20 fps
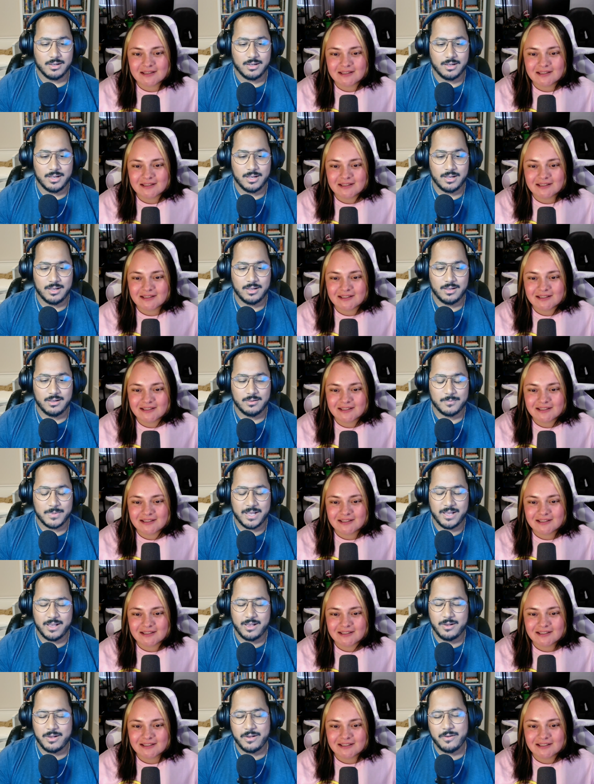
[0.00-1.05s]
Speaker 1: Um,
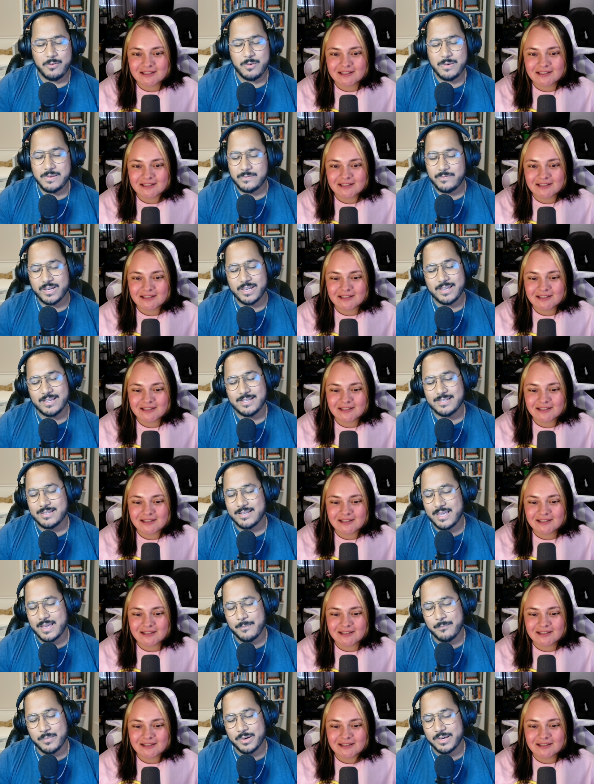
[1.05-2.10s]
I, I, always forget his
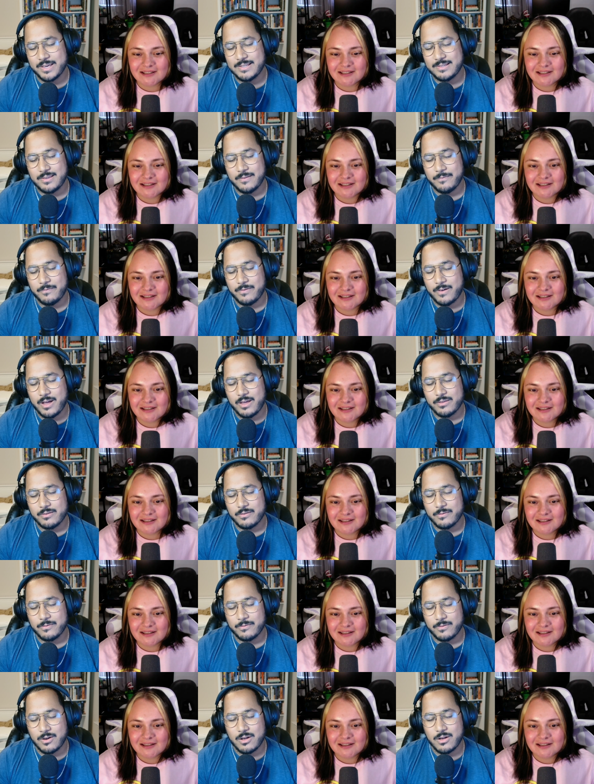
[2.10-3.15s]
name, but he's the
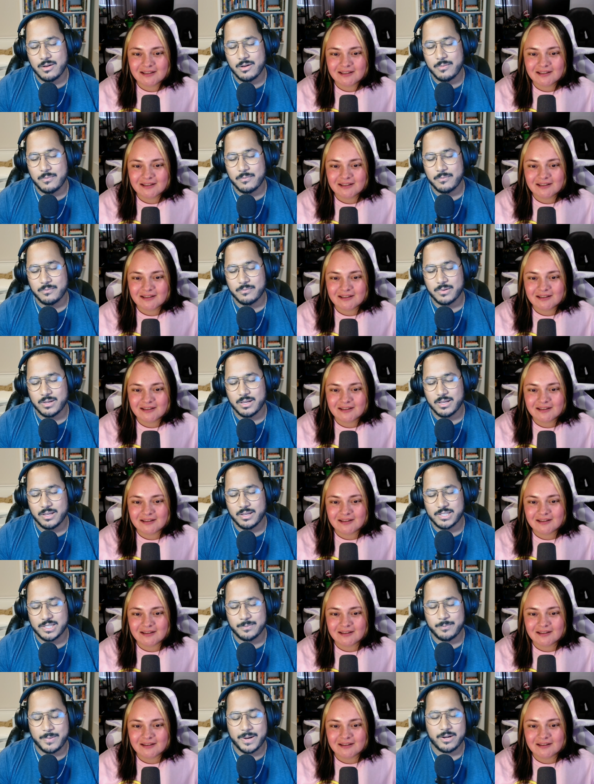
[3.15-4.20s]
father from
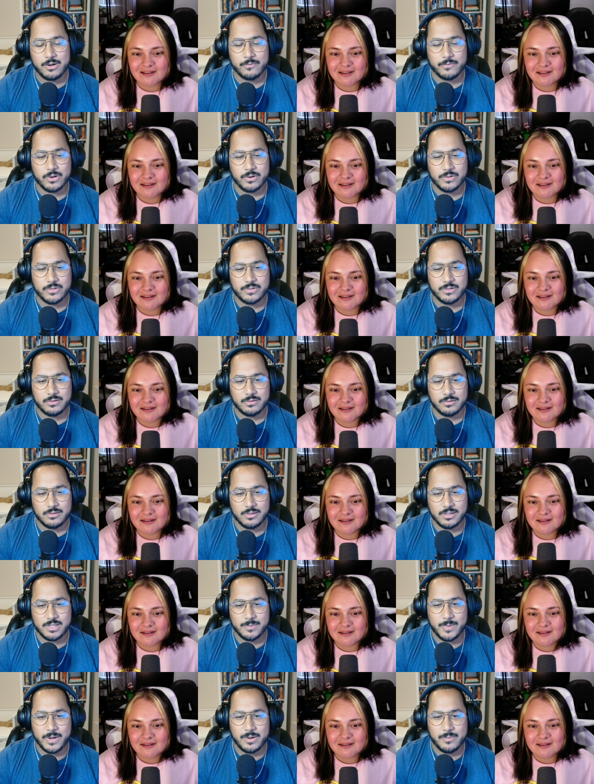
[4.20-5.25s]
uh, Spider Verse,
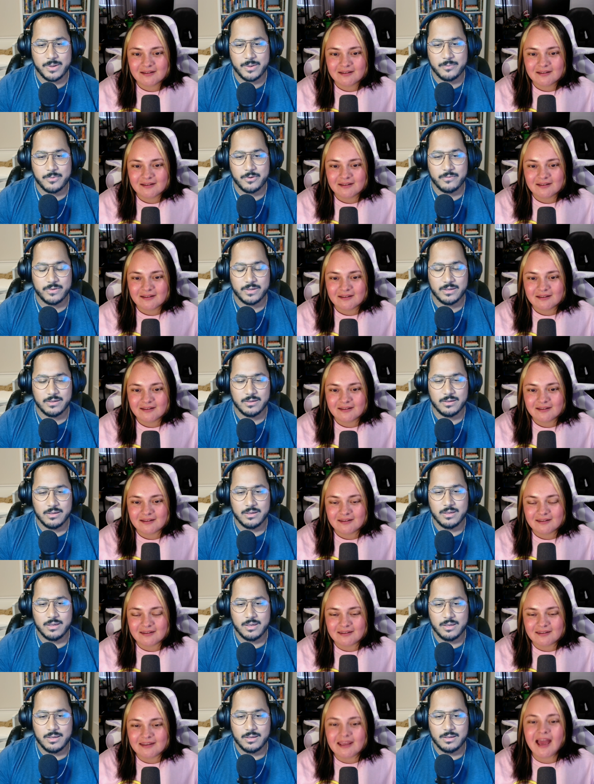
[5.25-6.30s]
the Spider Man movie.
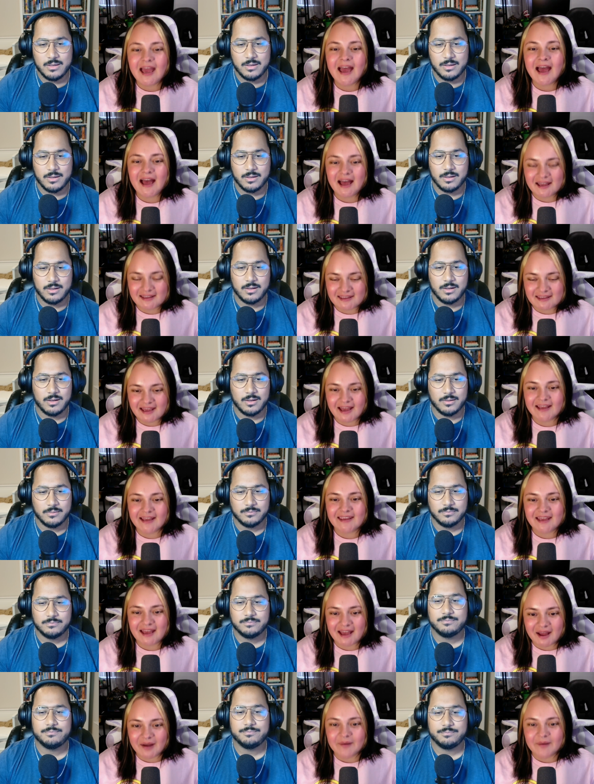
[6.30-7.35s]
Yeah, um,
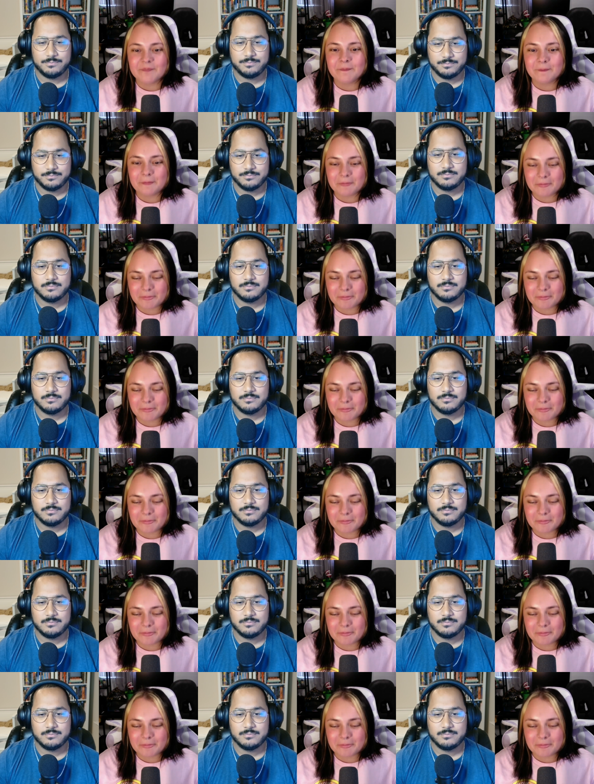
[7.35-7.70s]
yeah, yeah.